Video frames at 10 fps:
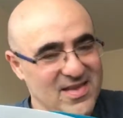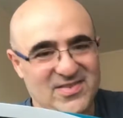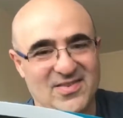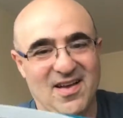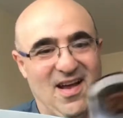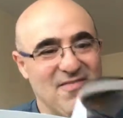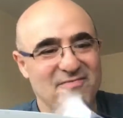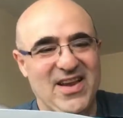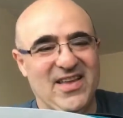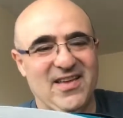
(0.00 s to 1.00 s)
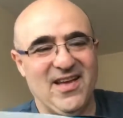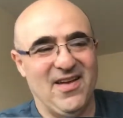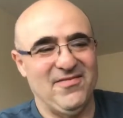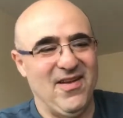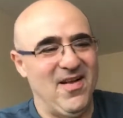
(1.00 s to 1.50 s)
So
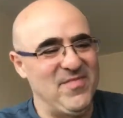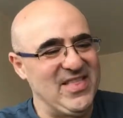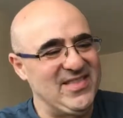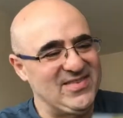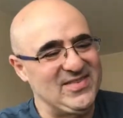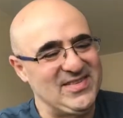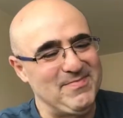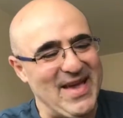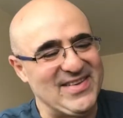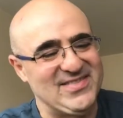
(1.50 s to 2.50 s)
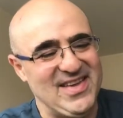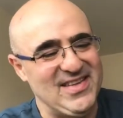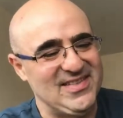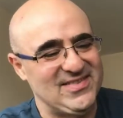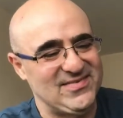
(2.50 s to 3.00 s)
I mean this
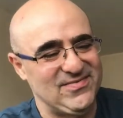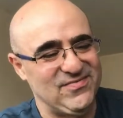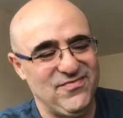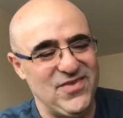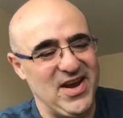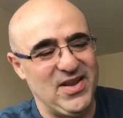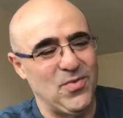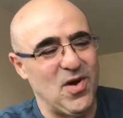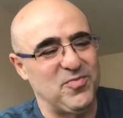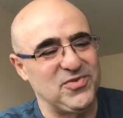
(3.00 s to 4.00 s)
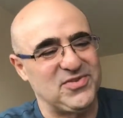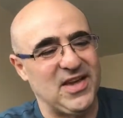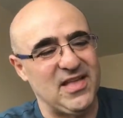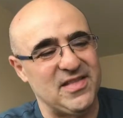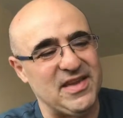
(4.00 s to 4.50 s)
magazine is really well put
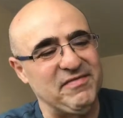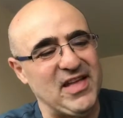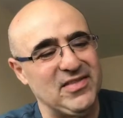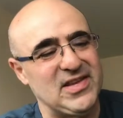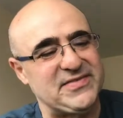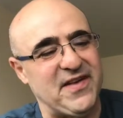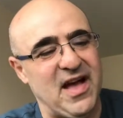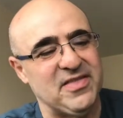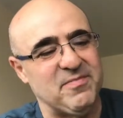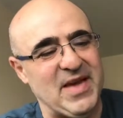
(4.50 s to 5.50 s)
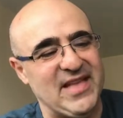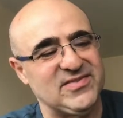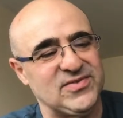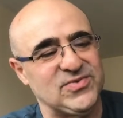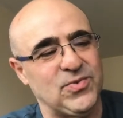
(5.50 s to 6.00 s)
together. They've done this for other
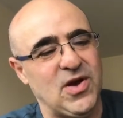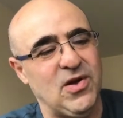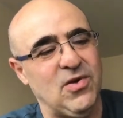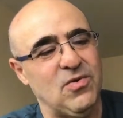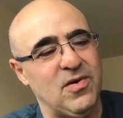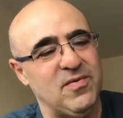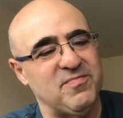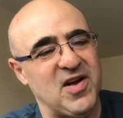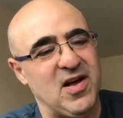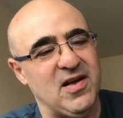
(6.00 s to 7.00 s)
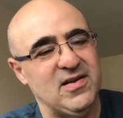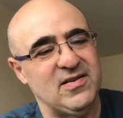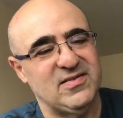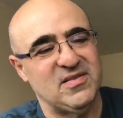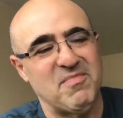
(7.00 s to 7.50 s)
bands as well, but
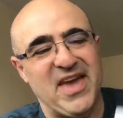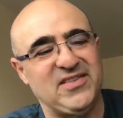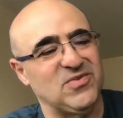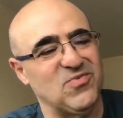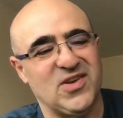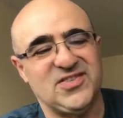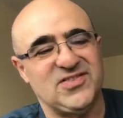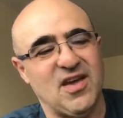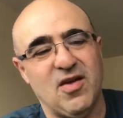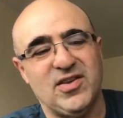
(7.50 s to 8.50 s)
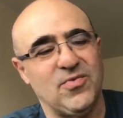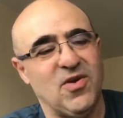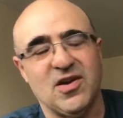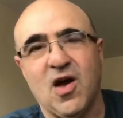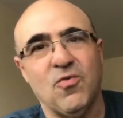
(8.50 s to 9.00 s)
the Maiden one is the only
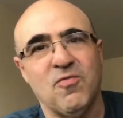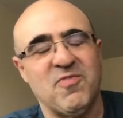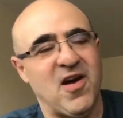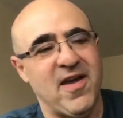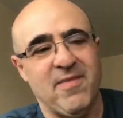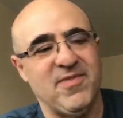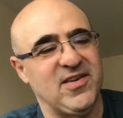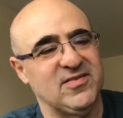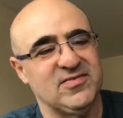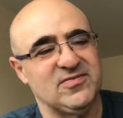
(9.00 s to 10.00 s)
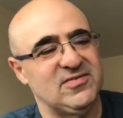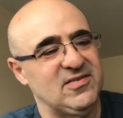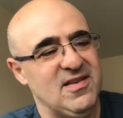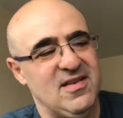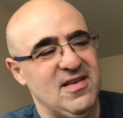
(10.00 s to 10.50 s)
one I will buy, because
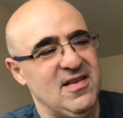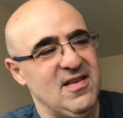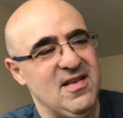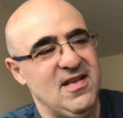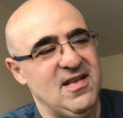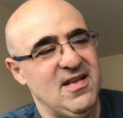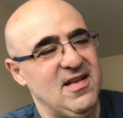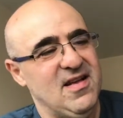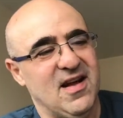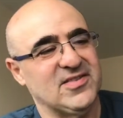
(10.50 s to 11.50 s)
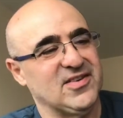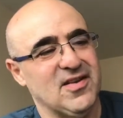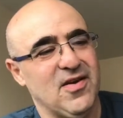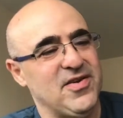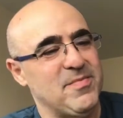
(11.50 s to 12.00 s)
I don't
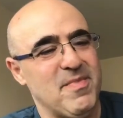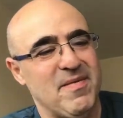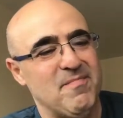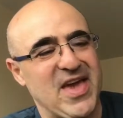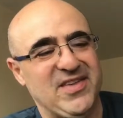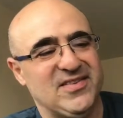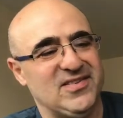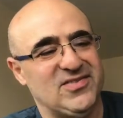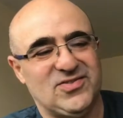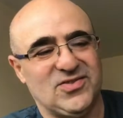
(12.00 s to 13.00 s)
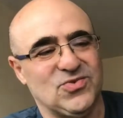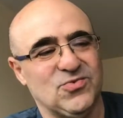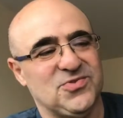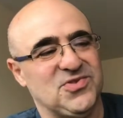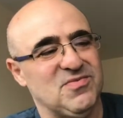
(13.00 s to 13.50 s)
know, Maiden is just
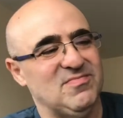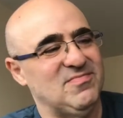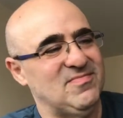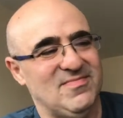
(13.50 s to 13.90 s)
awesome.